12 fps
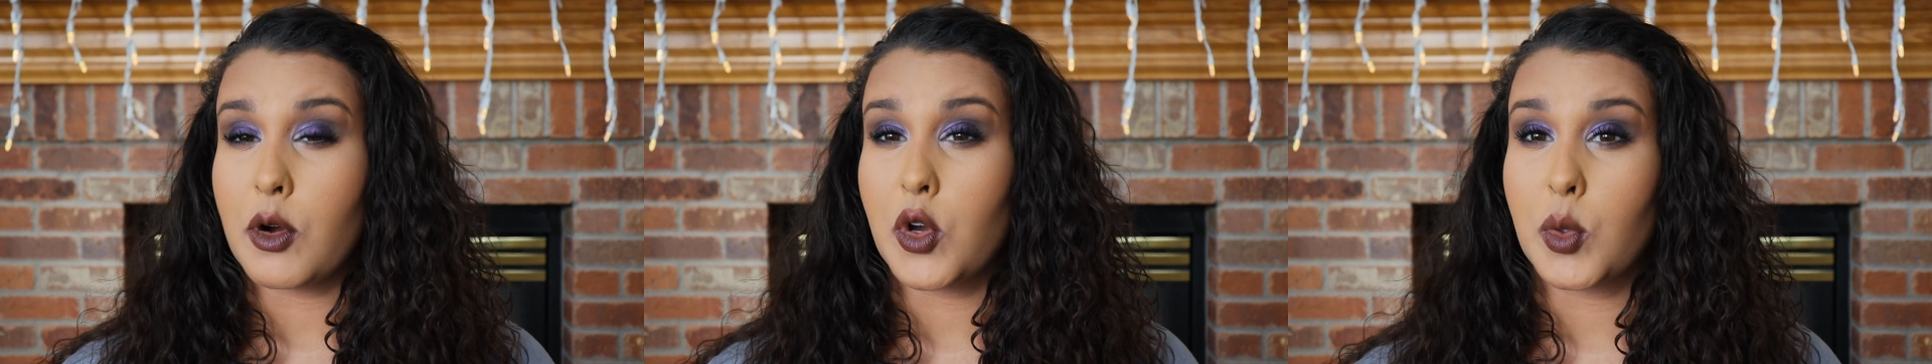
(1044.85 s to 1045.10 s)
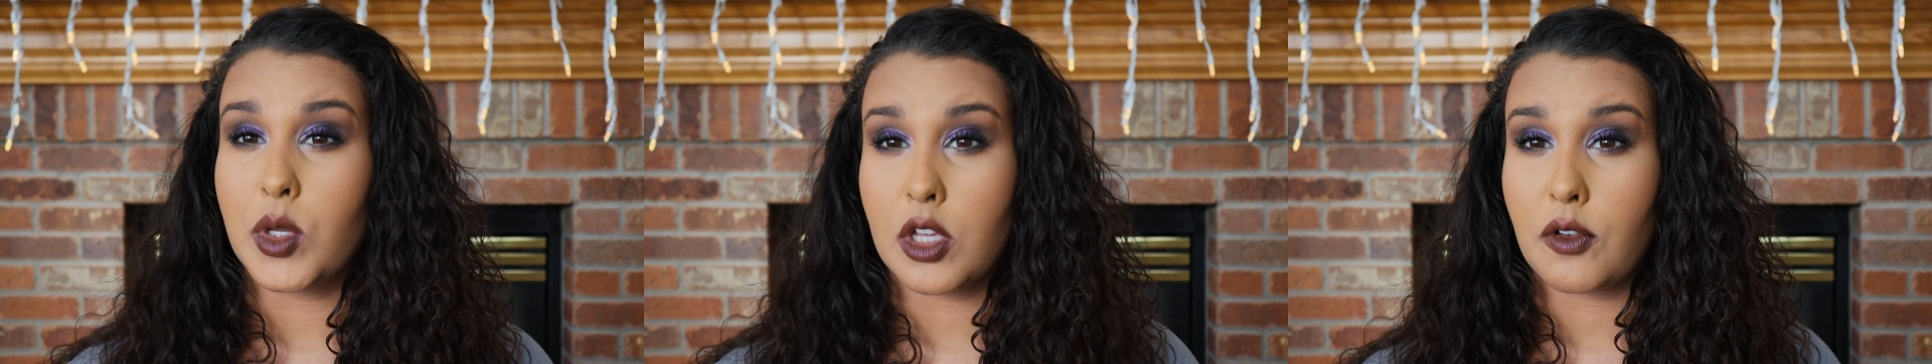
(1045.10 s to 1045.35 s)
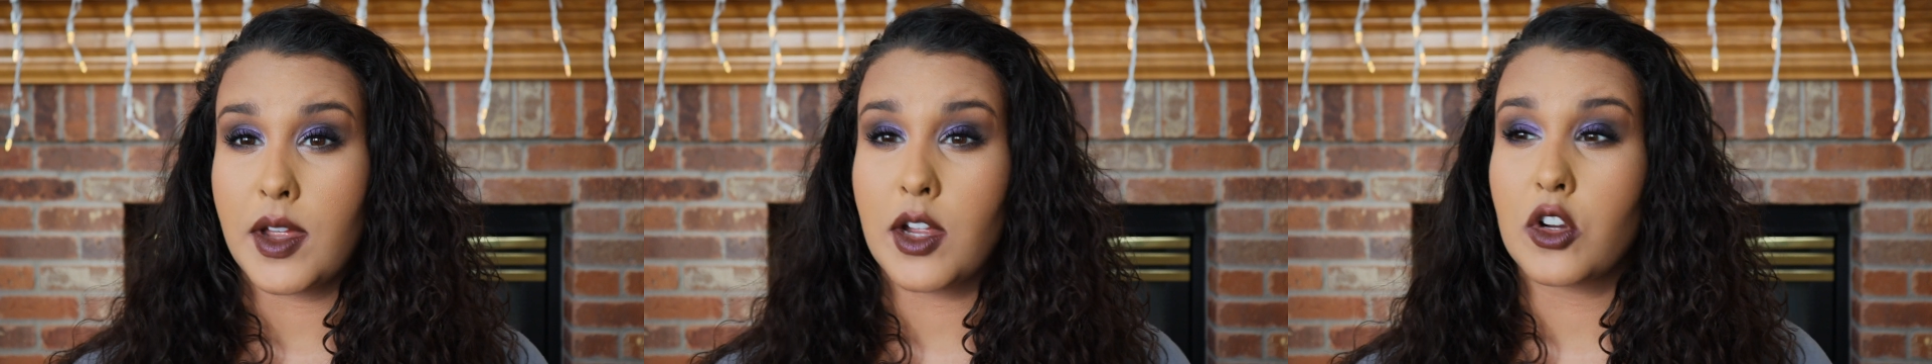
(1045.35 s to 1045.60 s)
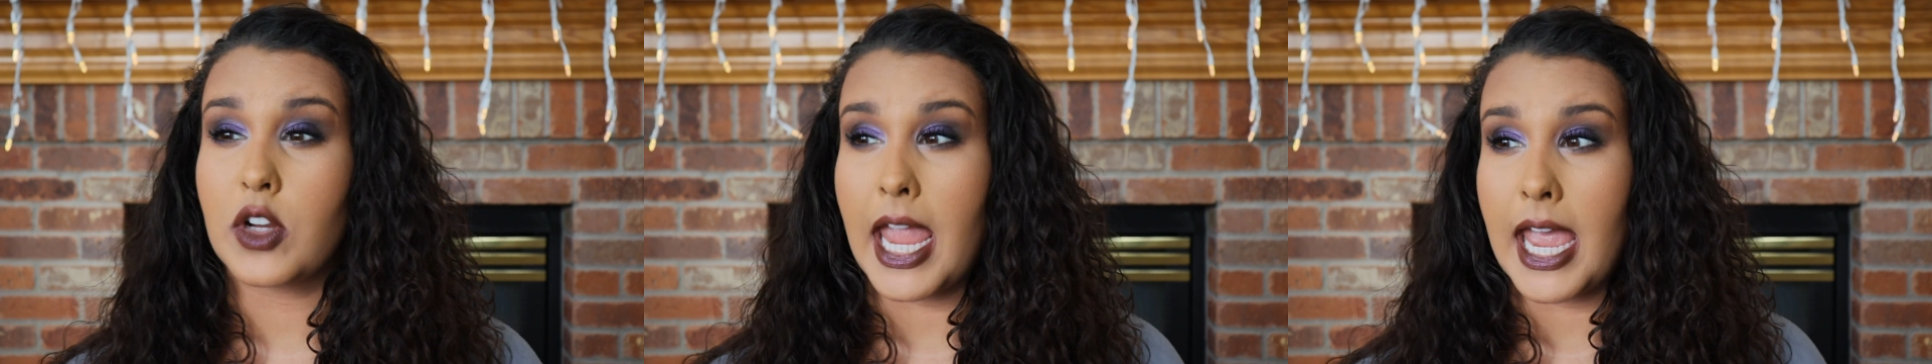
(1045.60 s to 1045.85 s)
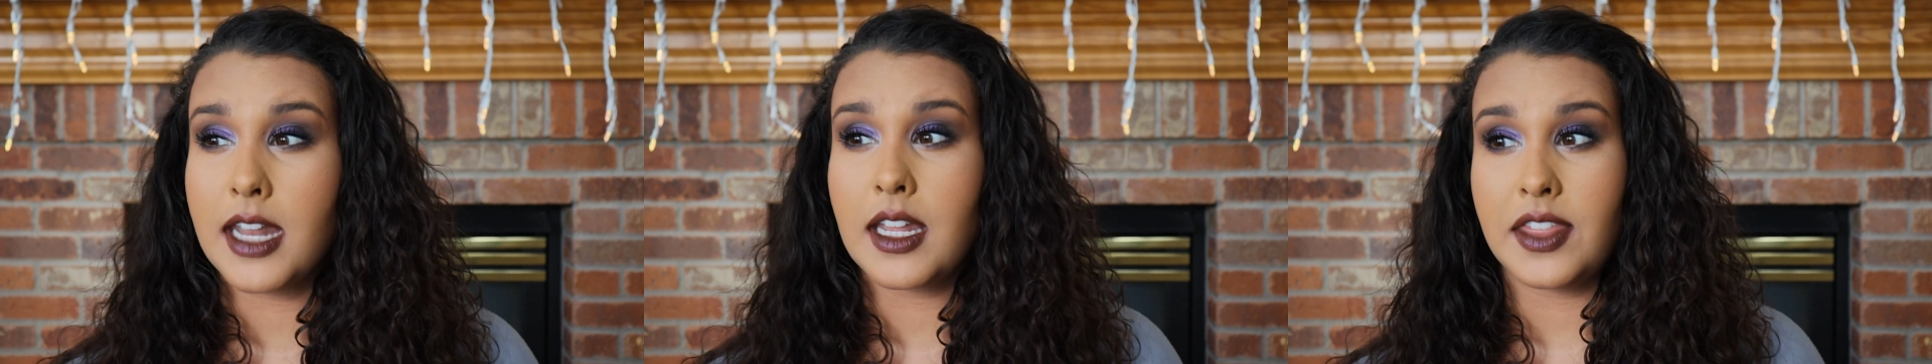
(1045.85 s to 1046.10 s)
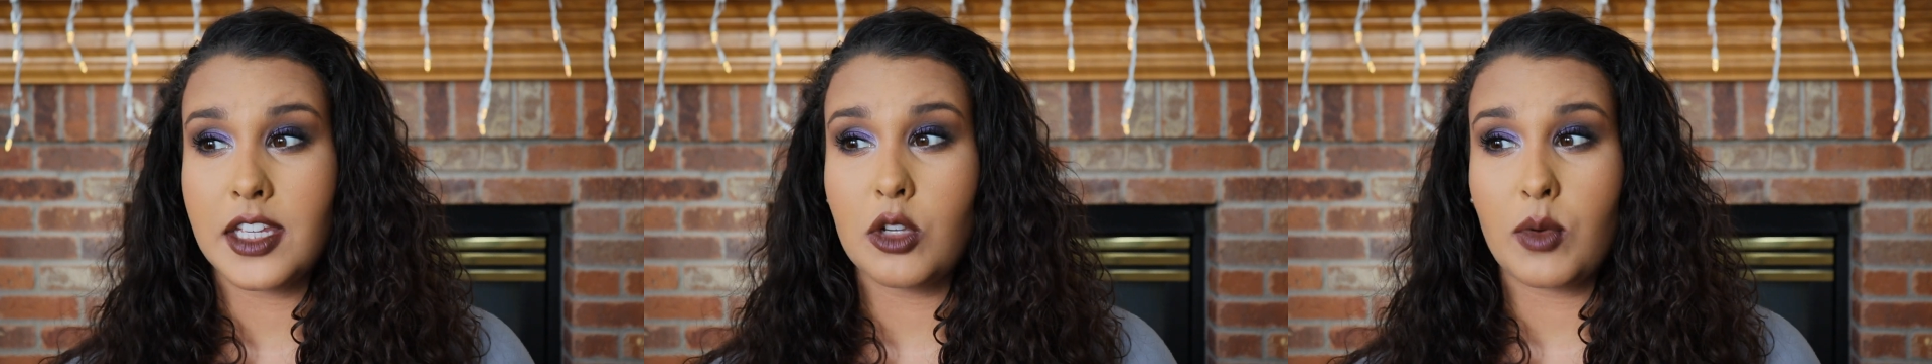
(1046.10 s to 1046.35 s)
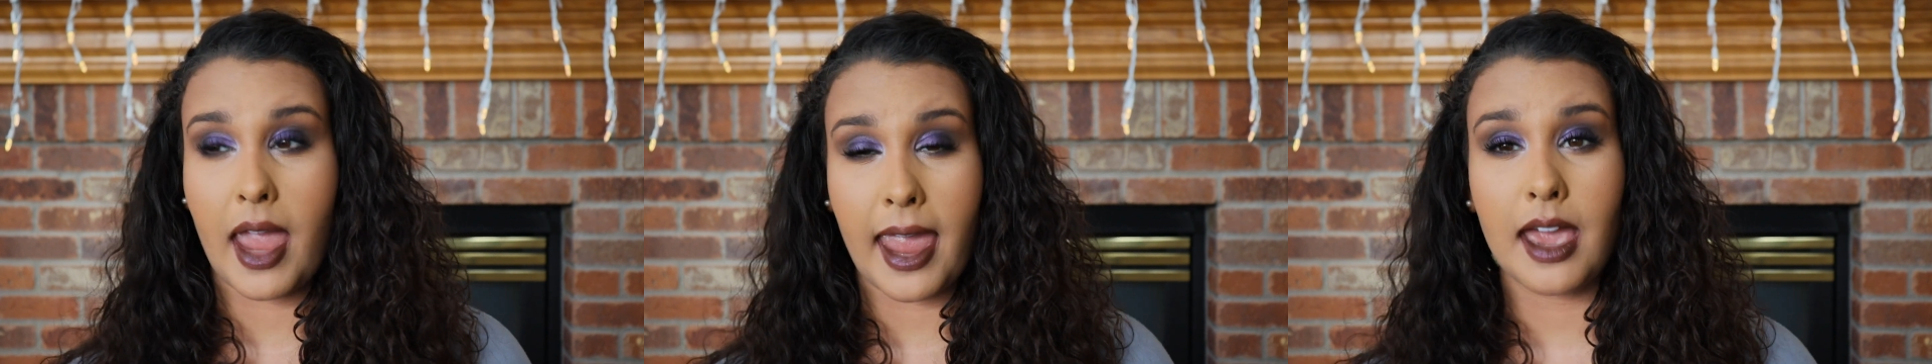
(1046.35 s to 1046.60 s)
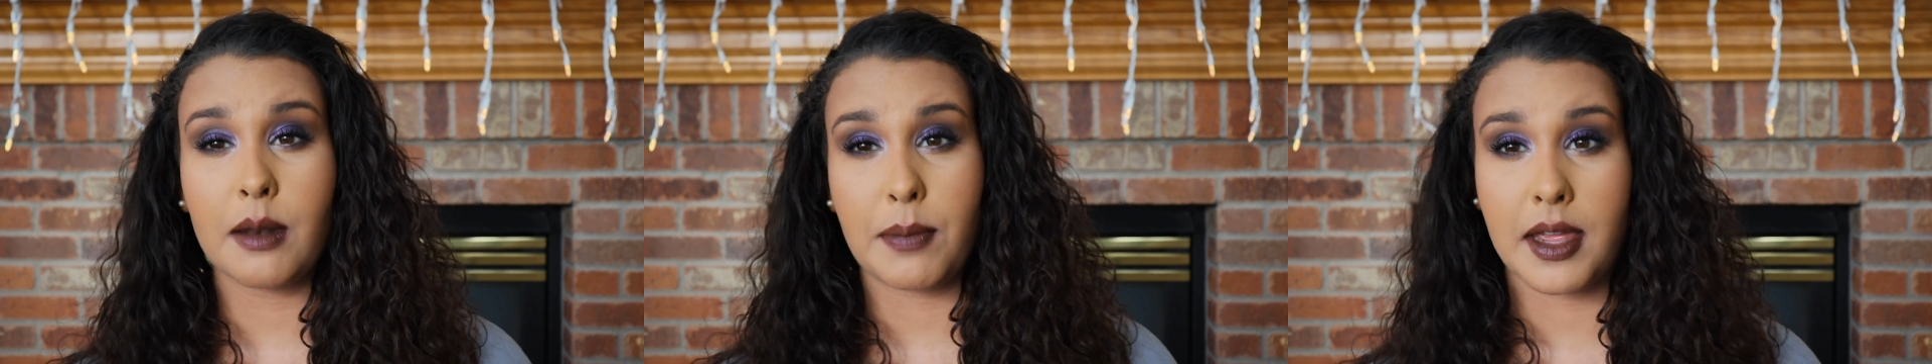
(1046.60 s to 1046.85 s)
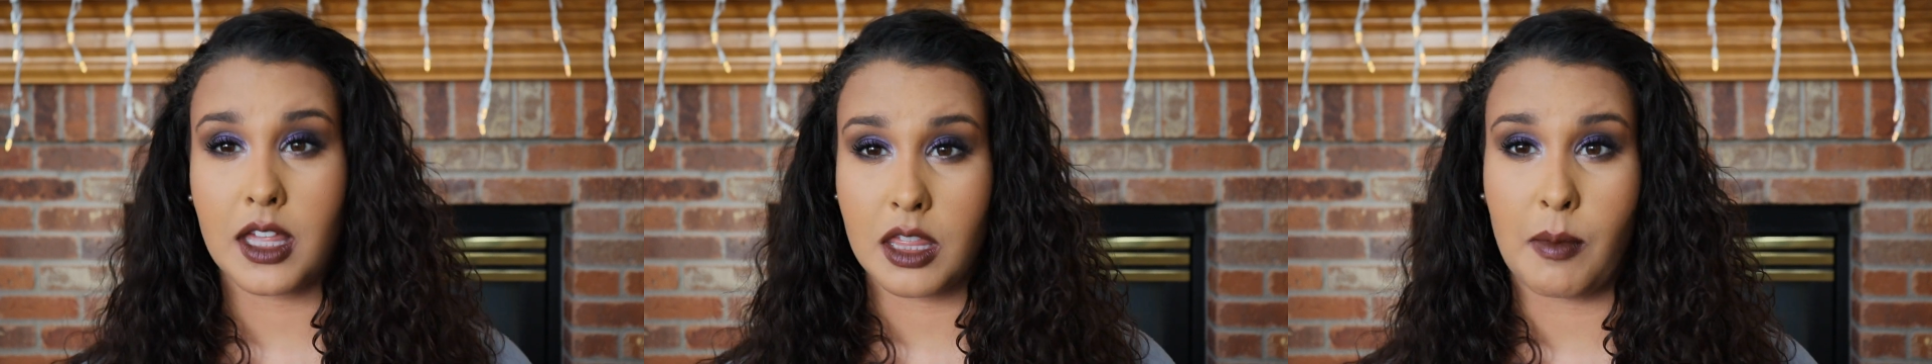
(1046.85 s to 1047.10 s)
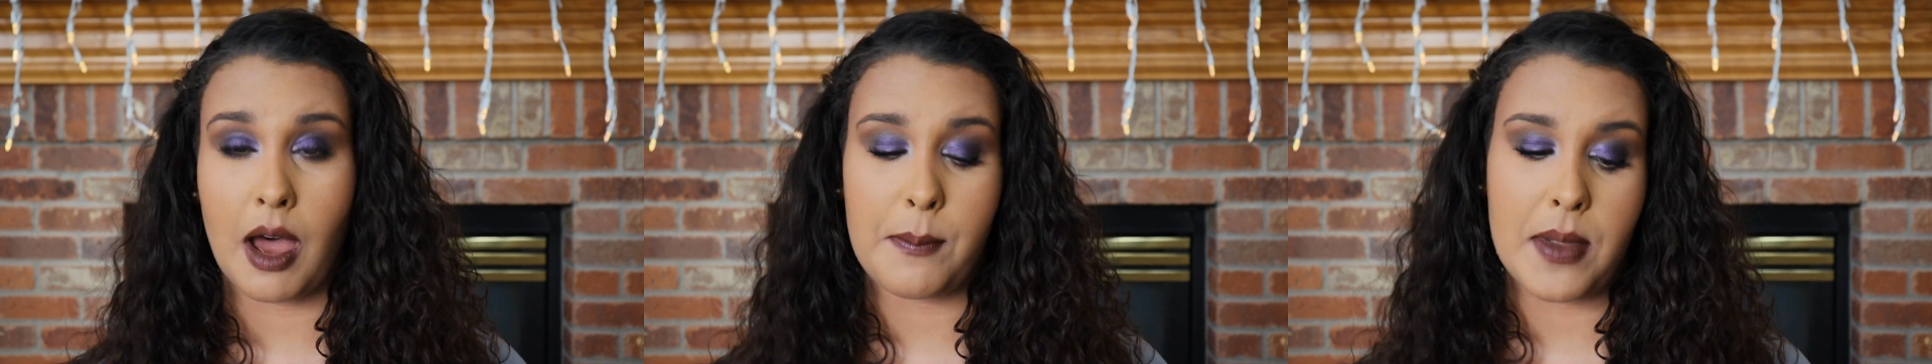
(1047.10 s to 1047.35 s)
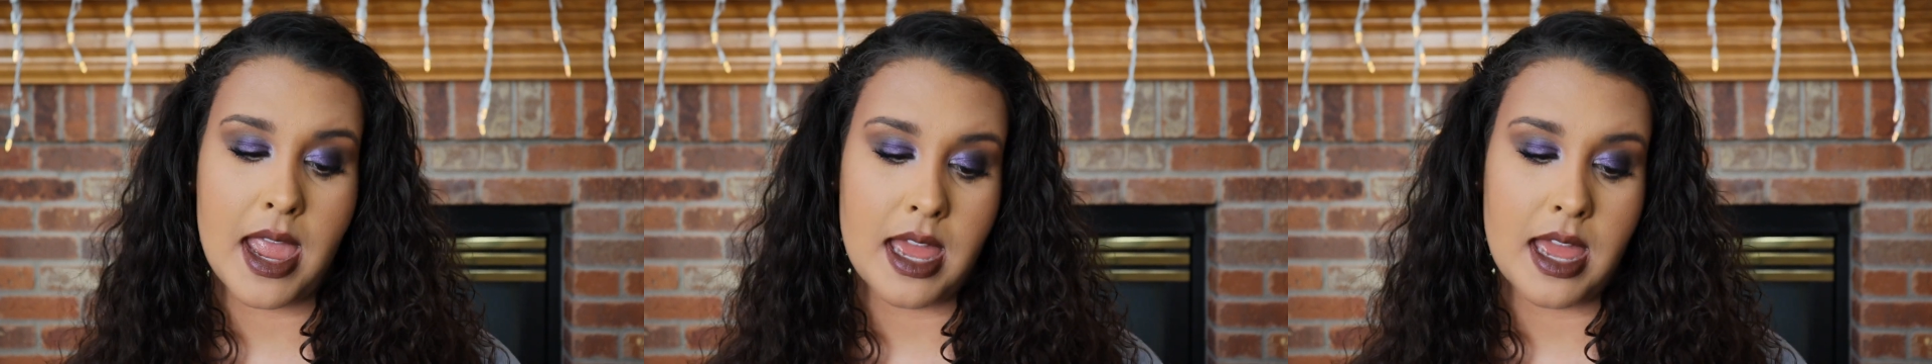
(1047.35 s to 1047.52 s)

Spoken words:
both with your finger, and I think you can pick them up,